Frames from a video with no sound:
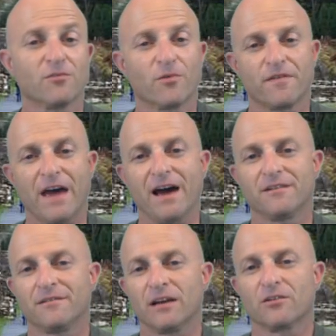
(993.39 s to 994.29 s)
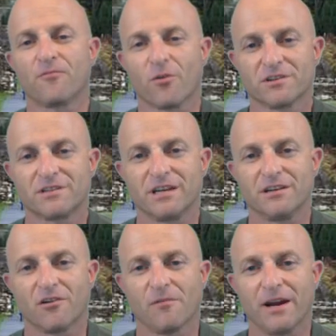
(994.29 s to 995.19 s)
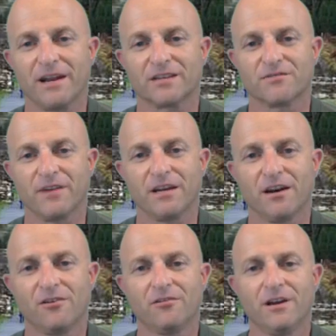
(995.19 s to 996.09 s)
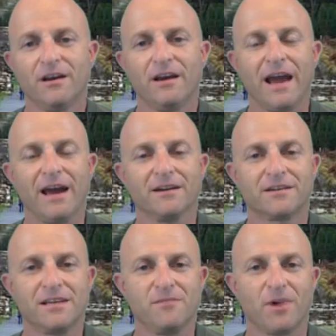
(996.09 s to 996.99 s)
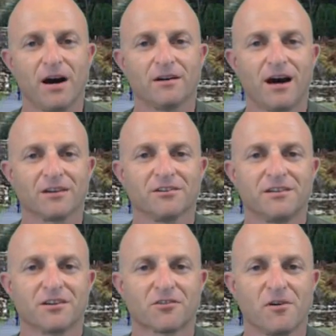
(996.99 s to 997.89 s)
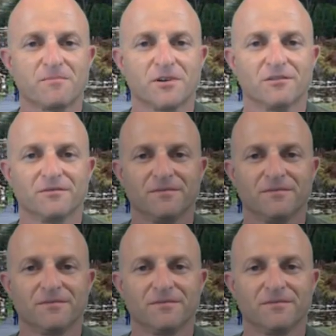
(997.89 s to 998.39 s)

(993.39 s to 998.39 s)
And with that, I look forward to seeing you on my next video, and keep on hodling your crypto.